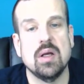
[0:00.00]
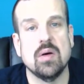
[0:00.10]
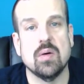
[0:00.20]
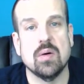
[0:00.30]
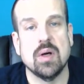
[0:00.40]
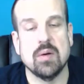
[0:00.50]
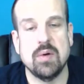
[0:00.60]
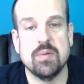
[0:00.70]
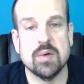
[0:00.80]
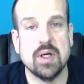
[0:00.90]
or
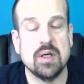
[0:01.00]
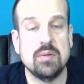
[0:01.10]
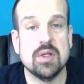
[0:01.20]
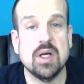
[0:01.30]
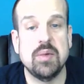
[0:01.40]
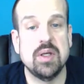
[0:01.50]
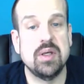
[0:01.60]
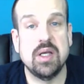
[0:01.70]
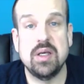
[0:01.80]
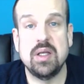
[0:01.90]
erythritol would come in
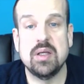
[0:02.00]
handy,